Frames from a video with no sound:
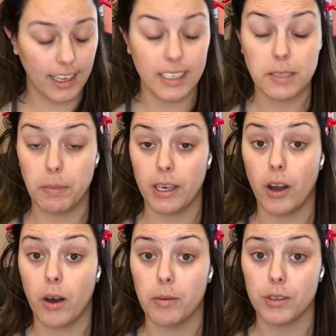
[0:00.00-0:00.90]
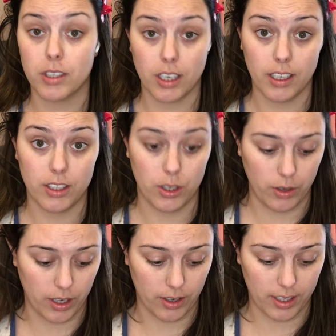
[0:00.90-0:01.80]
it's been almost 2
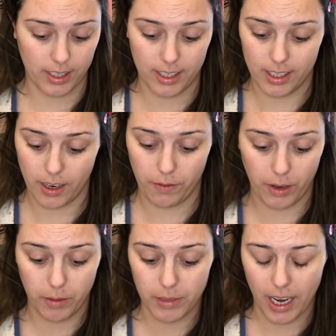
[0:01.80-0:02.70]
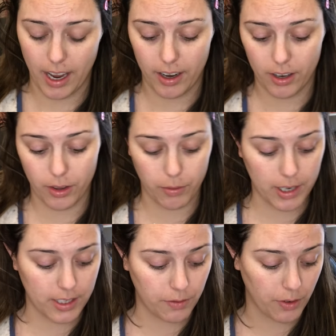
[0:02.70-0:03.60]
years since I filmed, and the
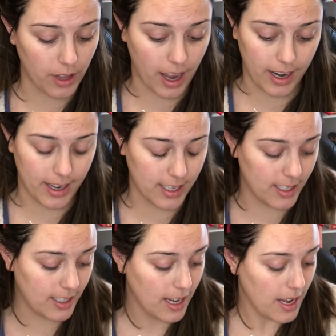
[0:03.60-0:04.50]
reason for that is